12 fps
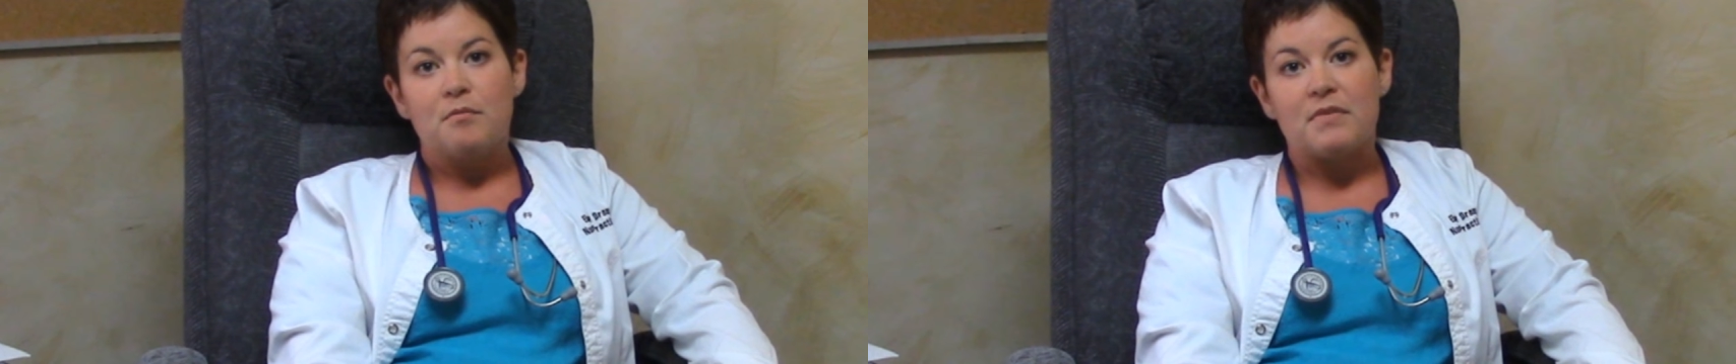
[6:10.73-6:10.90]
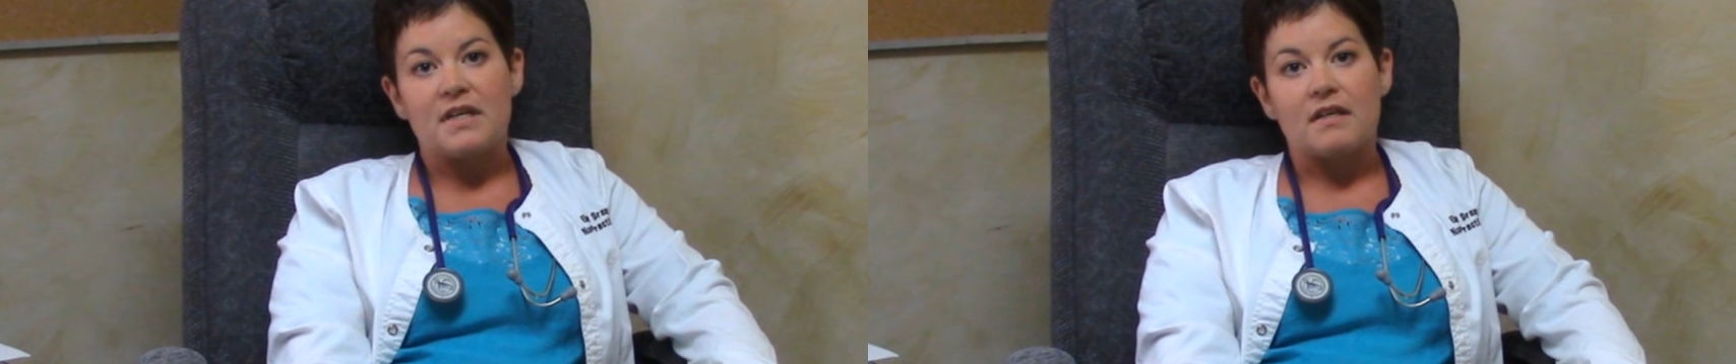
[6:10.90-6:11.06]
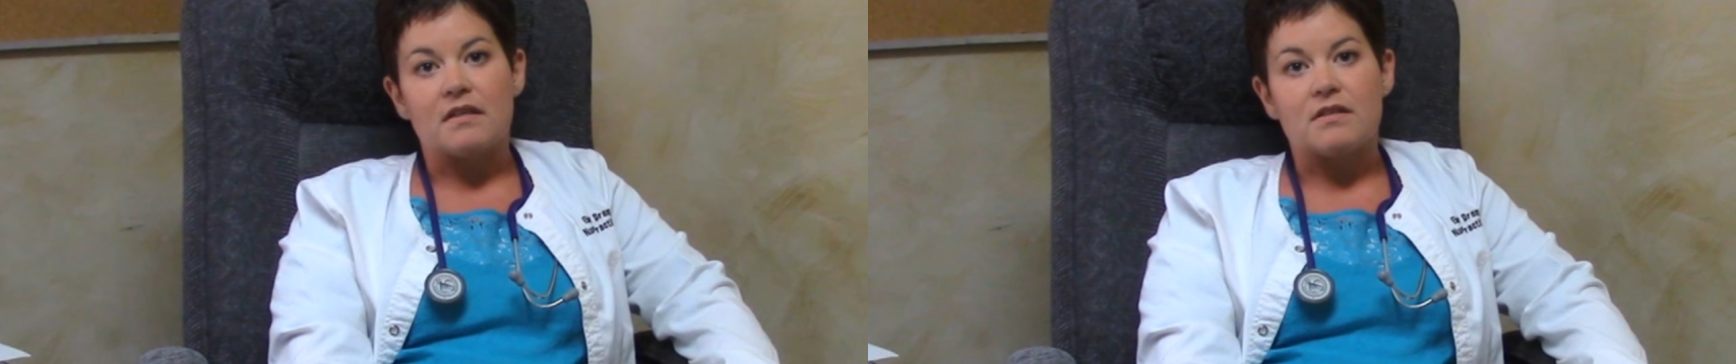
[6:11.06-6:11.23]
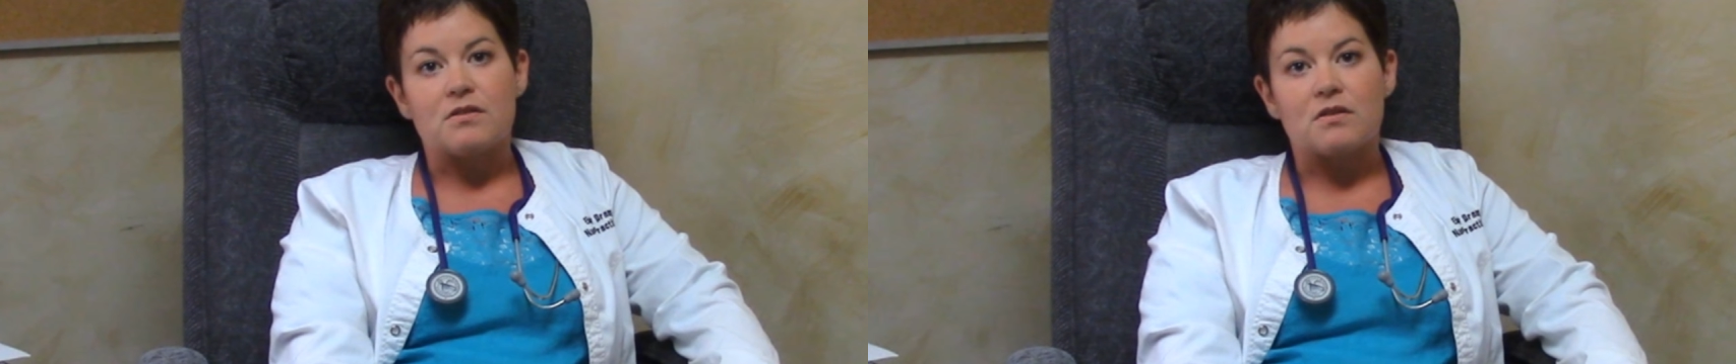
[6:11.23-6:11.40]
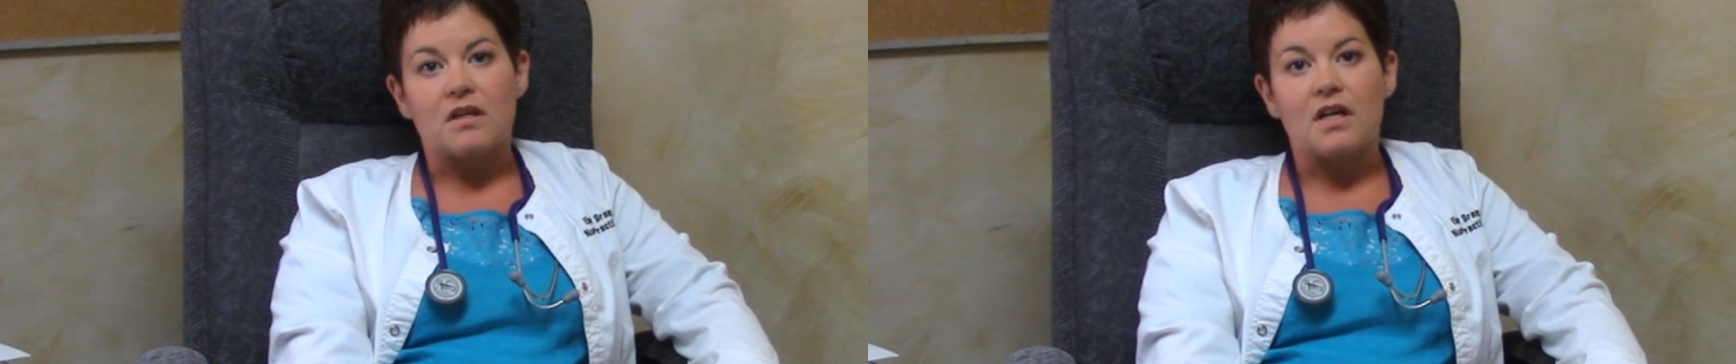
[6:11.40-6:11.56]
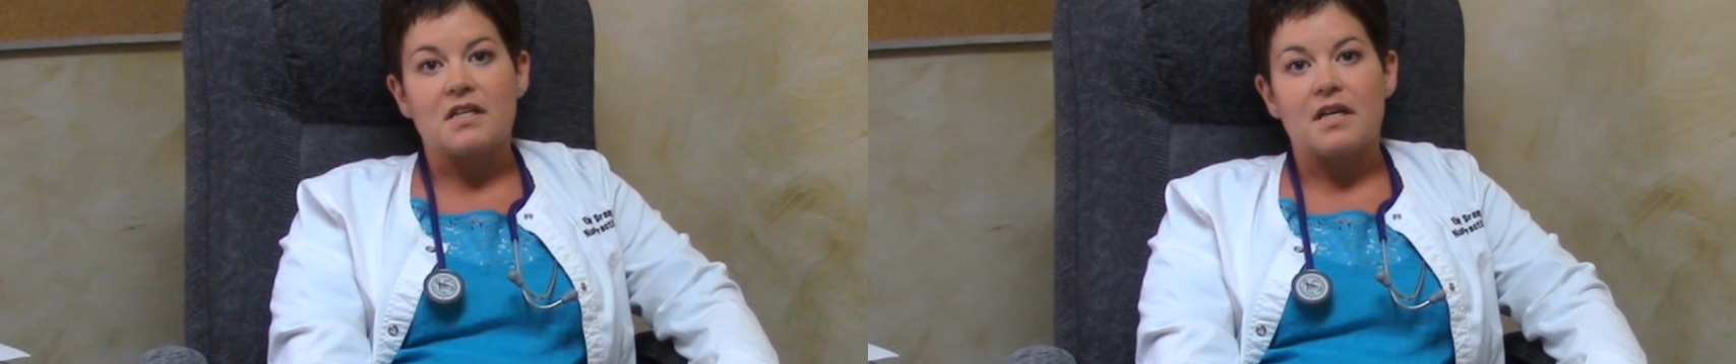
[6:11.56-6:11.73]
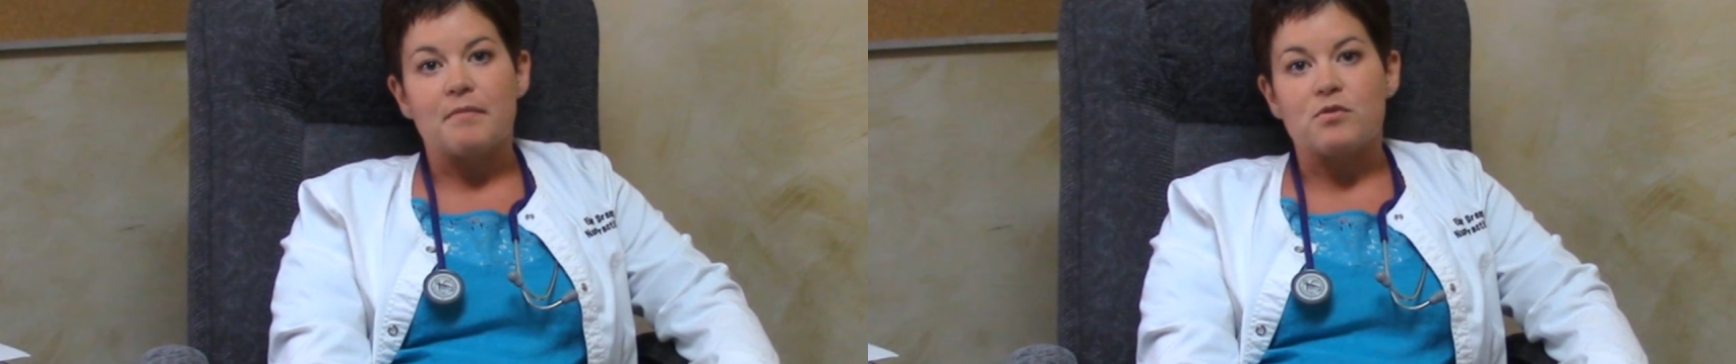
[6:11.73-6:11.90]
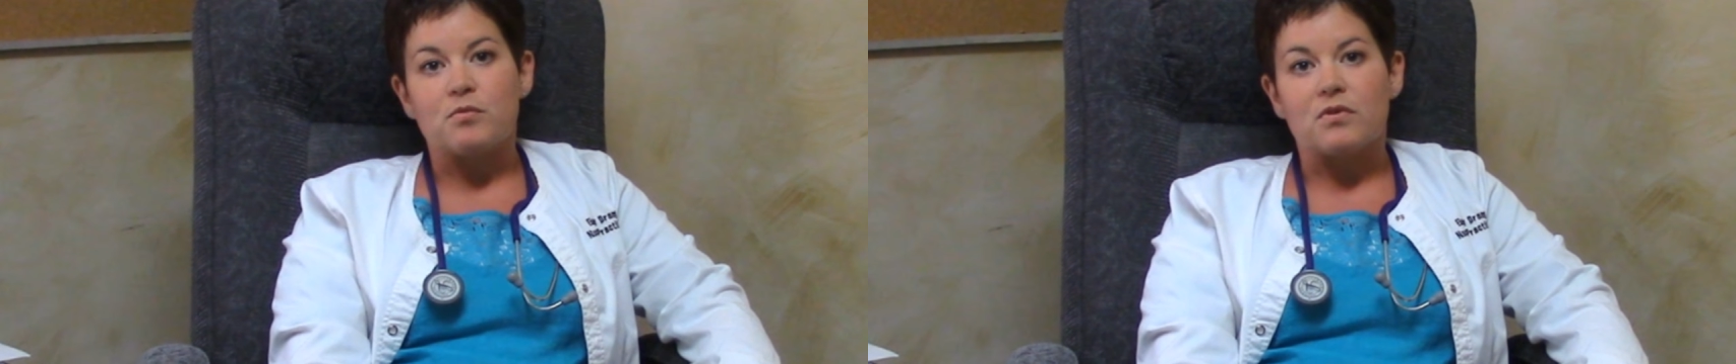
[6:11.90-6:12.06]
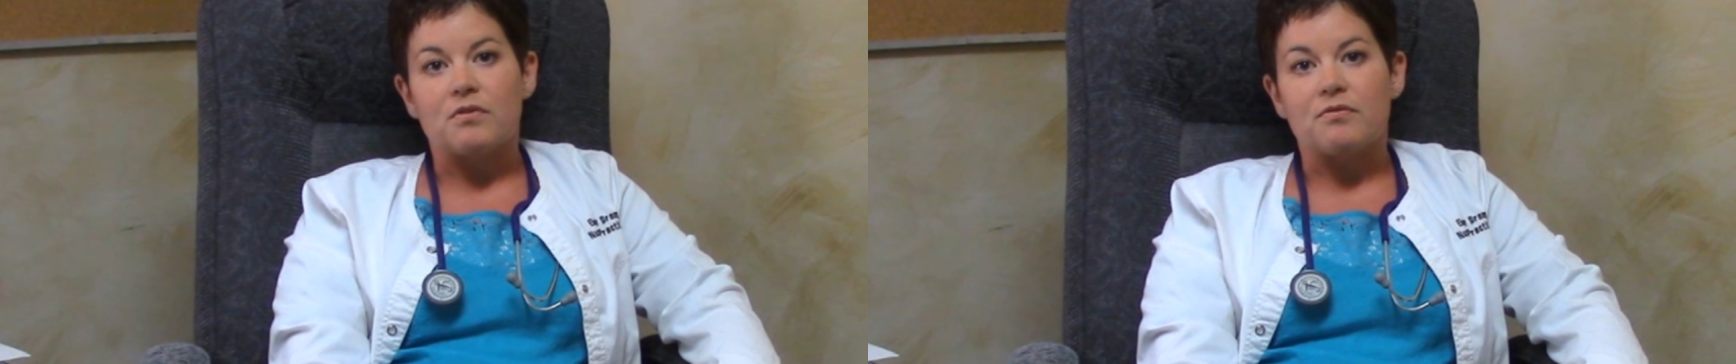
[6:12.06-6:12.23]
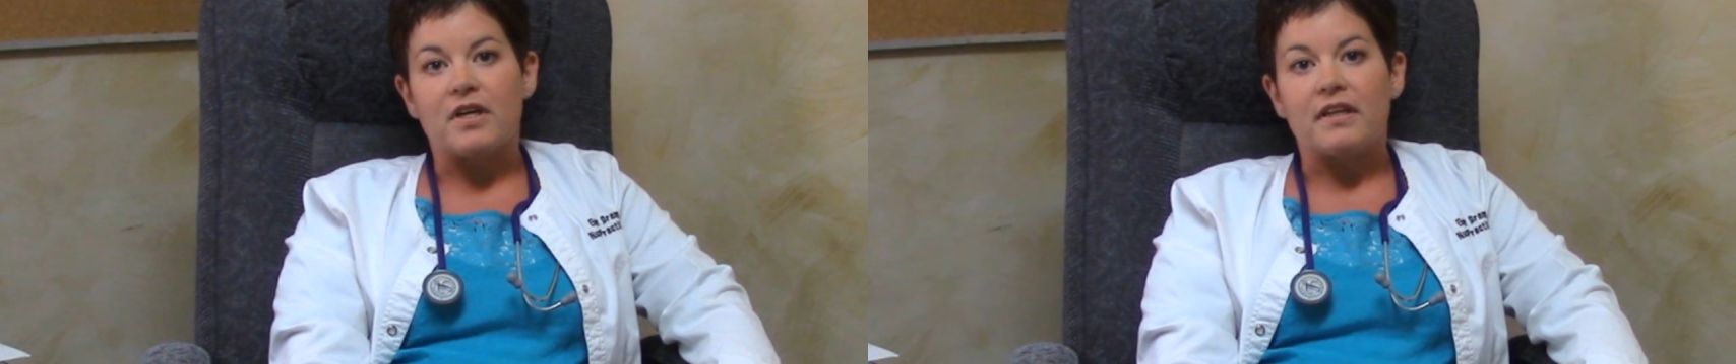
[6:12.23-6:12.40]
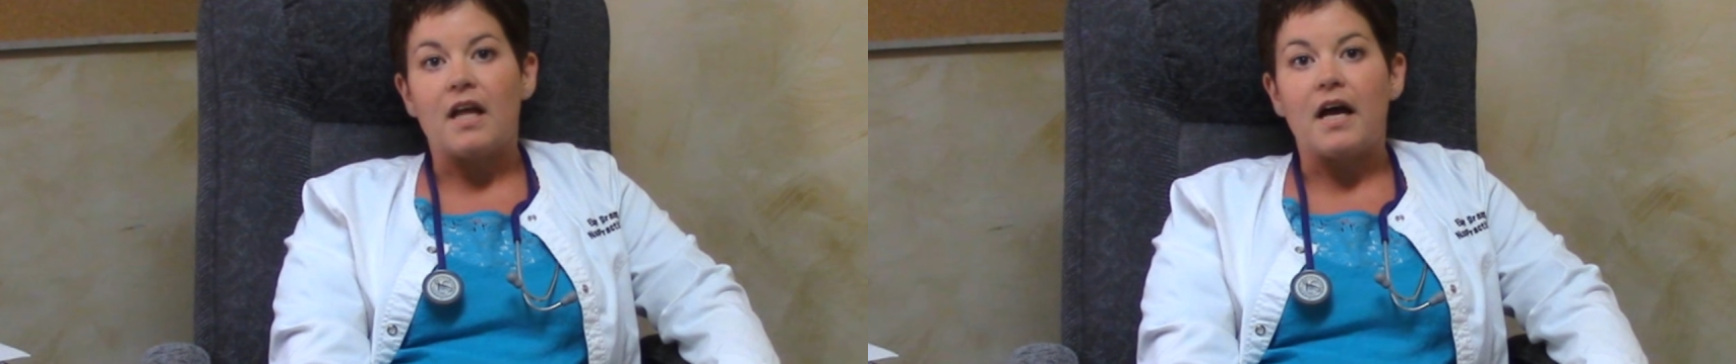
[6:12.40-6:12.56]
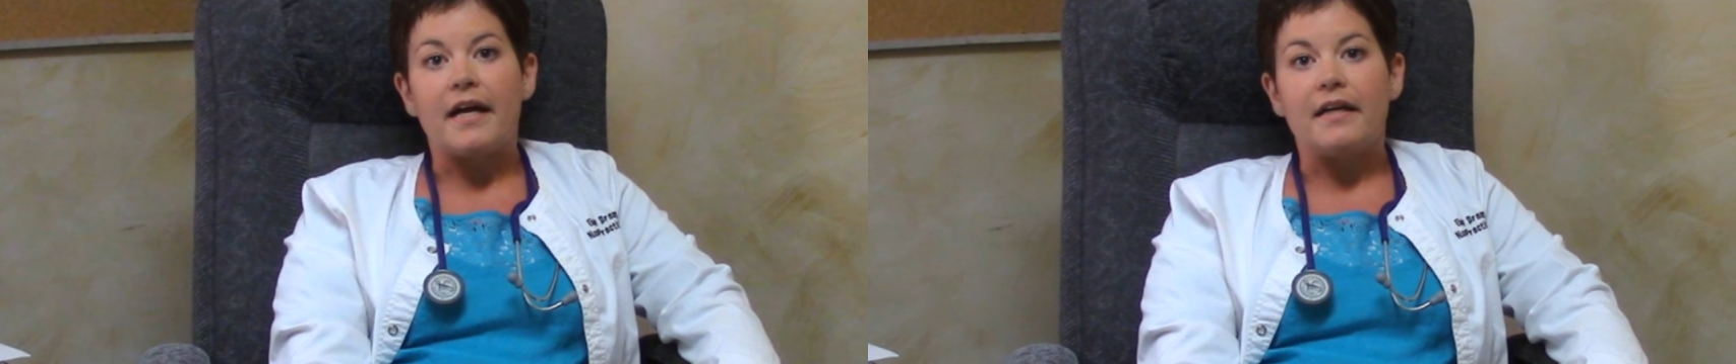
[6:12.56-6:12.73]
because a lot of times we're the
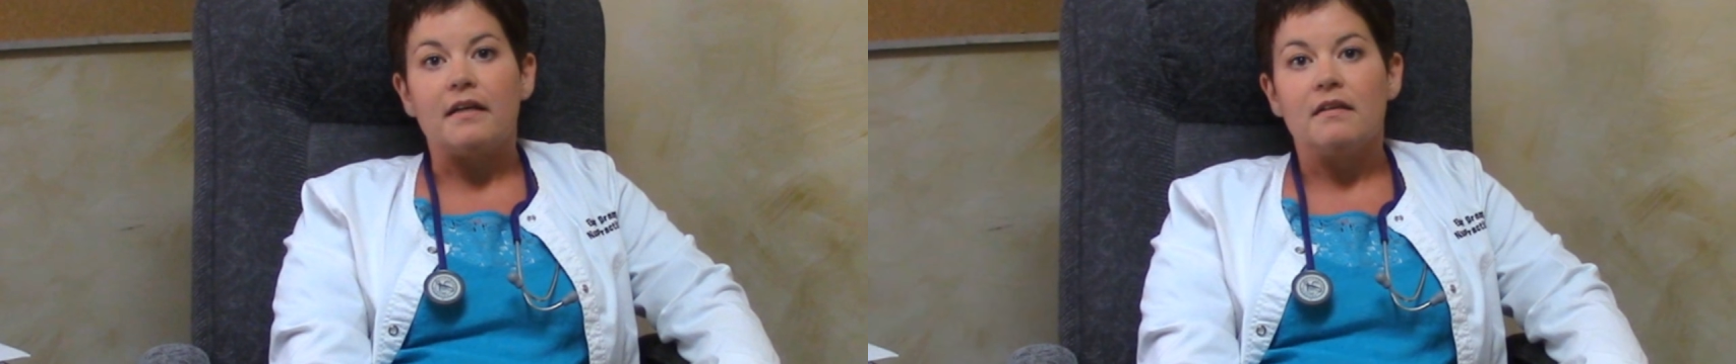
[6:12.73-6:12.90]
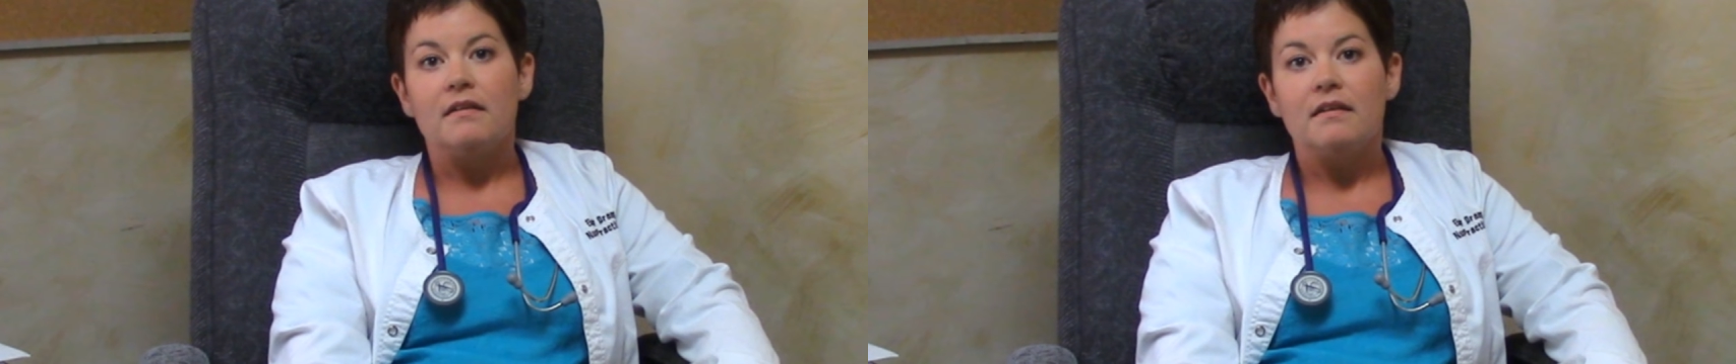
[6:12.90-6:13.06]
front line